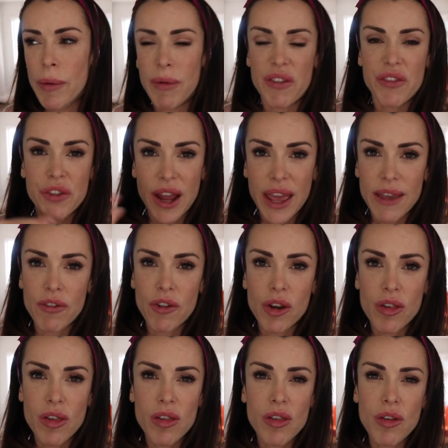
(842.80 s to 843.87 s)
with my
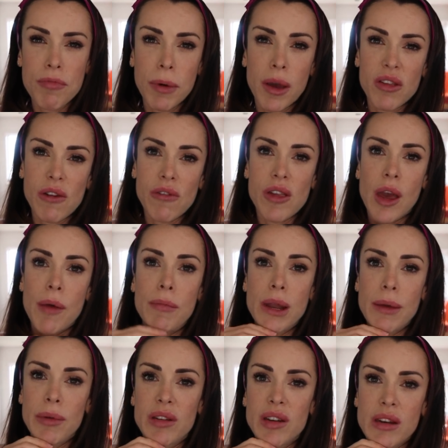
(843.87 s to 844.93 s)
flavors and stuff, because obviously I'm
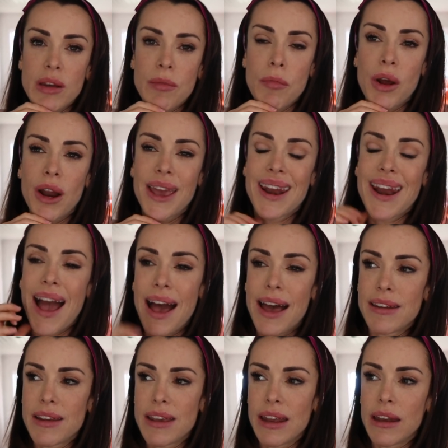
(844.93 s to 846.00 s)
limited in what I can
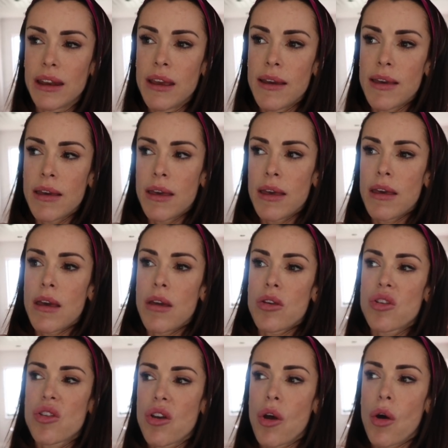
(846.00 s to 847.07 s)
add in.
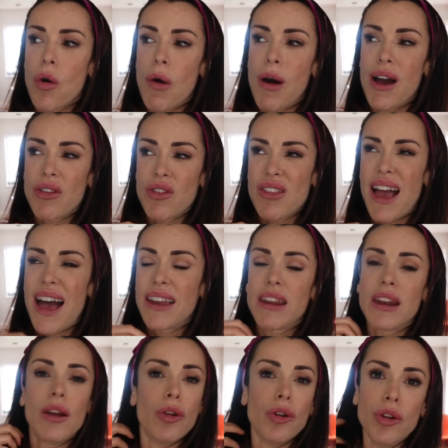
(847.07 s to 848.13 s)
So I just add
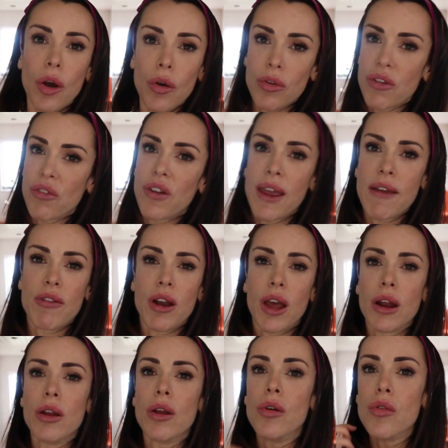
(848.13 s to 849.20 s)
in loads of flavor,
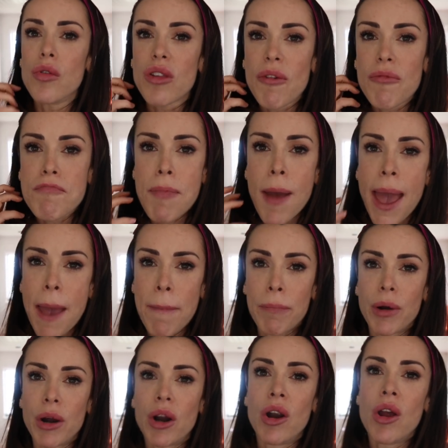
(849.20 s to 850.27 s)
like loads of
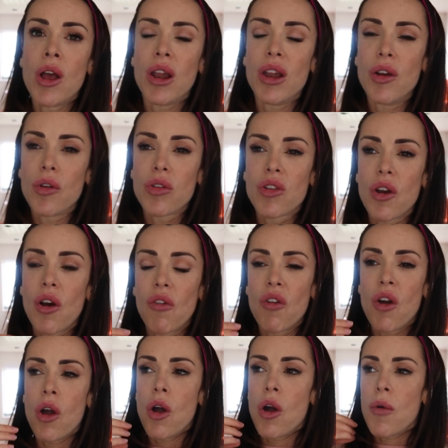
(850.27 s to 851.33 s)
pepper, loads of